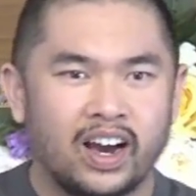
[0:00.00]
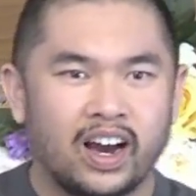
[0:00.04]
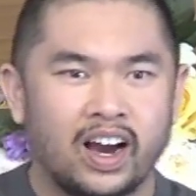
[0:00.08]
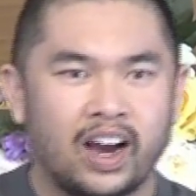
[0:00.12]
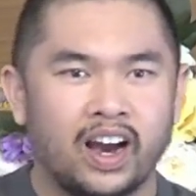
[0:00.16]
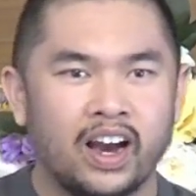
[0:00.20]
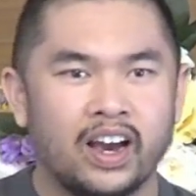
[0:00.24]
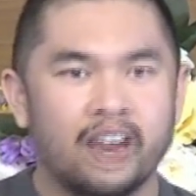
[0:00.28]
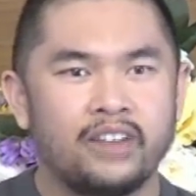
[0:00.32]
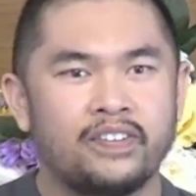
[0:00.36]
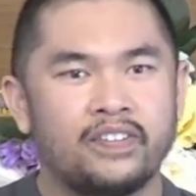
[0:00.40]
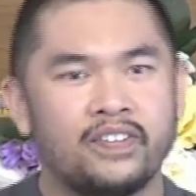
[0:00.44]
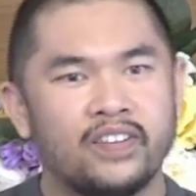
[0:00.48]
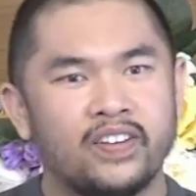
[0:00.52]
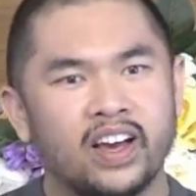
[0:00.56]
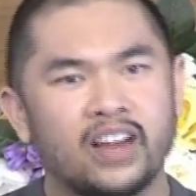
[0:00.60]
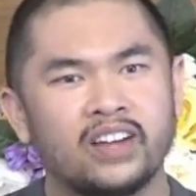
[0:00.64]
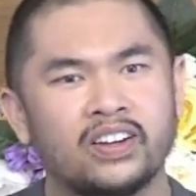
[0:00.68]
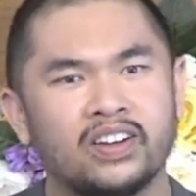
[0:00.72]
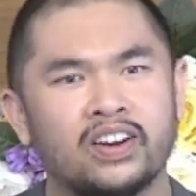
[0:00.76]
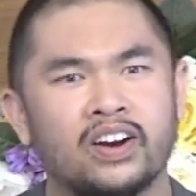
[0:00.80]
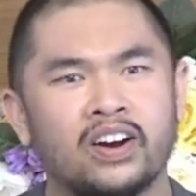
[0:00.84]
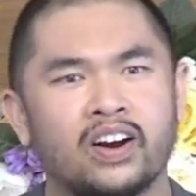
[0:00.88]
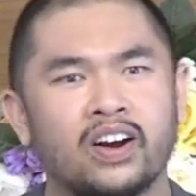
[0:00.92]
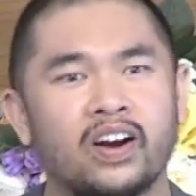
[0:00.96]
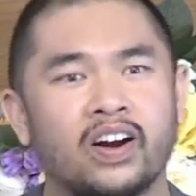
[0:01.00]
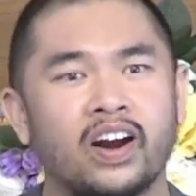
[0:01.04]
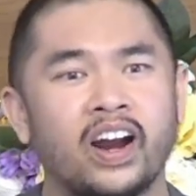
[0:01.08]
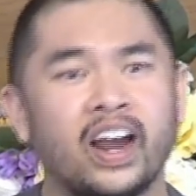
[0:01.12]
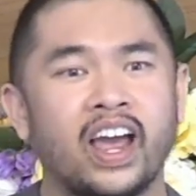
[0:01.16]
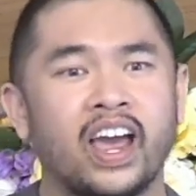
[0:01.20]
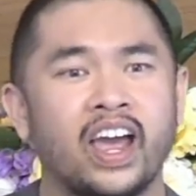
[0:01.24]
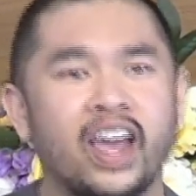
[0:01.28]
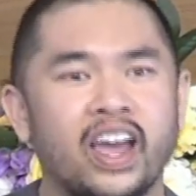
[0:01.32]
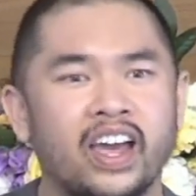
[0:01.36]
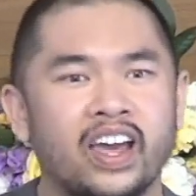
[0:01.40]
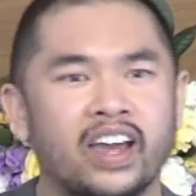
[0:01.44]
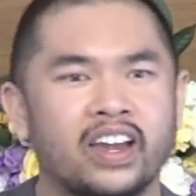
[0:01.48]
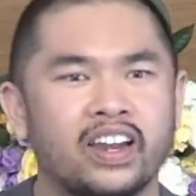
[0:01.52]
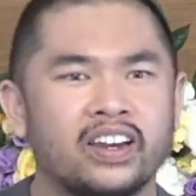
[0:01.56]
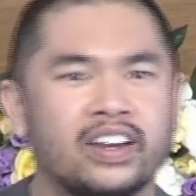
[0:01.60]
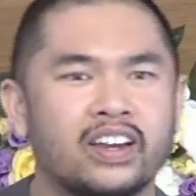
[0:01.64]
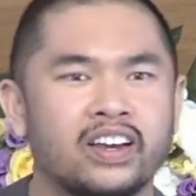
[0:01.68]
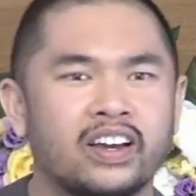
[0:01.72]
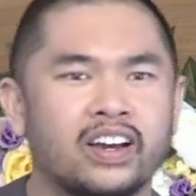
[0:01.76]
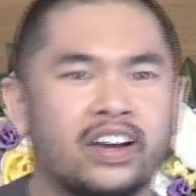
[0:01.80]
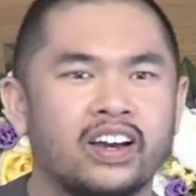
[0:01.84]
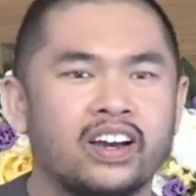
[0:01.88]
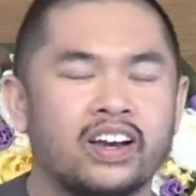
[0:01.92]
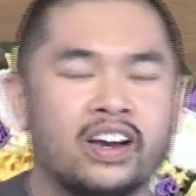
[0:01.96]
I felt her head
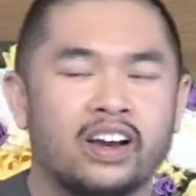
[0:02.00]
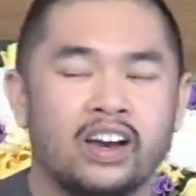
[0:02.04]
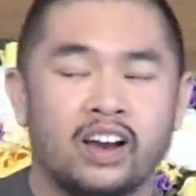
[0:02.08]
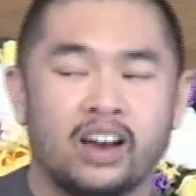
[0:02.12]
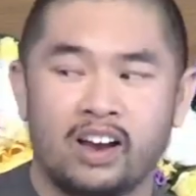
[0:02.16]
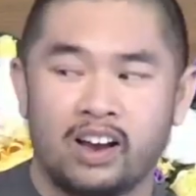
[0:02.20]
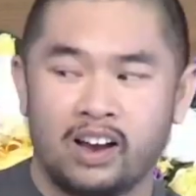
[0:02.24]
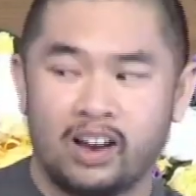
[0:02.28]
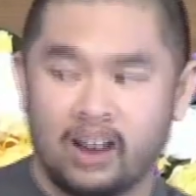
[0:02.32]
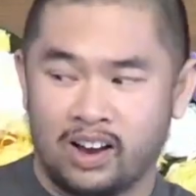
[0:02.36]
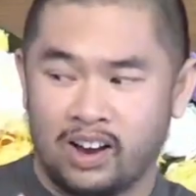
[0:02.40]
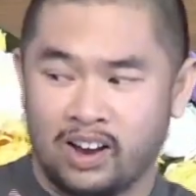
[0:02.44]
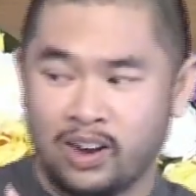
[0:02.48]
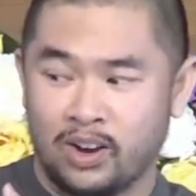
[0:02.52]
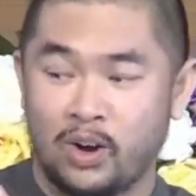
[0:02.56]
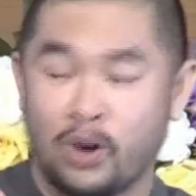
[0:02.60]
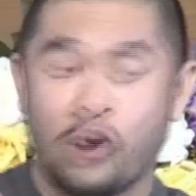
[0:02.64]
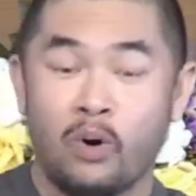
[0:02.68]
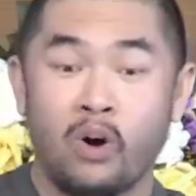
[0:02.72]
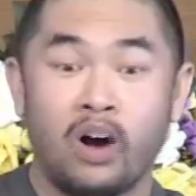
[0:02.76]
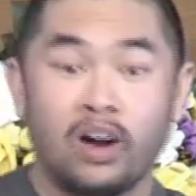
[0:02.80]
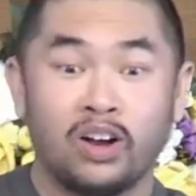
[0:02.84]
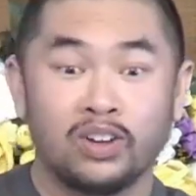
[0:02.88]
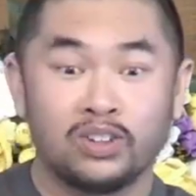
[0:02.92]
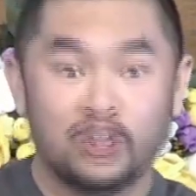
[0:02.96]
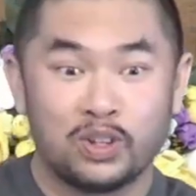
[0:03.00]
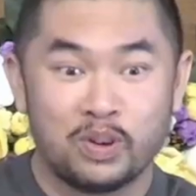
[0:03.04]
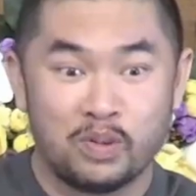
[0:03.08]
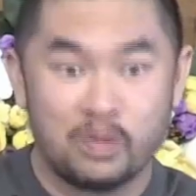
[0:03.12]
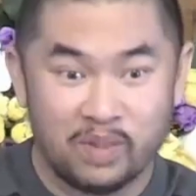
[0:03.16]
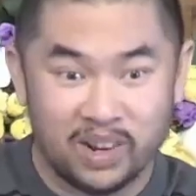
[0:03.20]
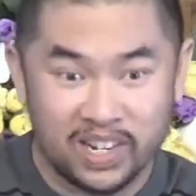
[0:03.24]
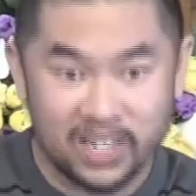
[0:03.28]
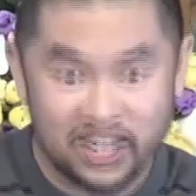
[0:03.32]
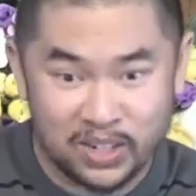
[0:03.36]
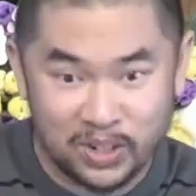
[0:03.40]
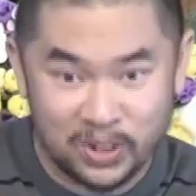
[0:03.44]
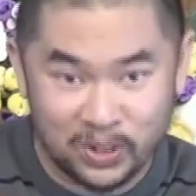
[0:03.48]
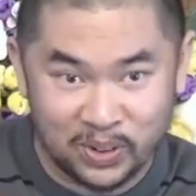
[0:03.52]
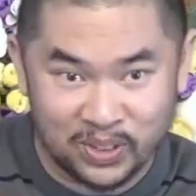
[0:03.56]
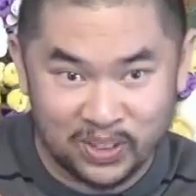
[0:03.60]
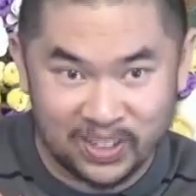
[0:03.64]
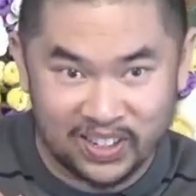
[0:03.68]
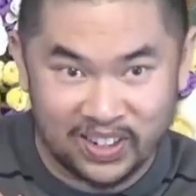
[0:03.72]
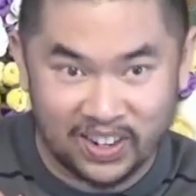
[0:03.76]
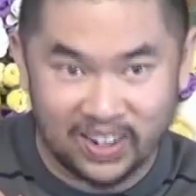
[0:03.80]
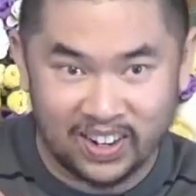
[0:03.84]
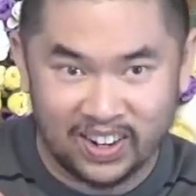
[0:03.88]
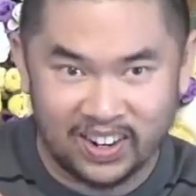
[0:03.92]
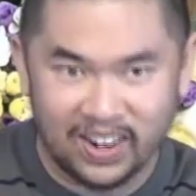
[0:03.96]
go onto my
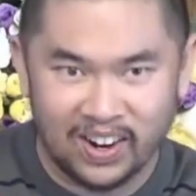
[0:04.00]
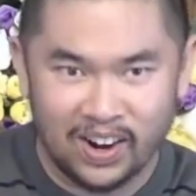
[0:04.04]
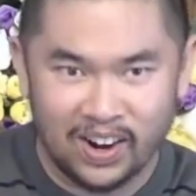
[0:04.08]
shoulder.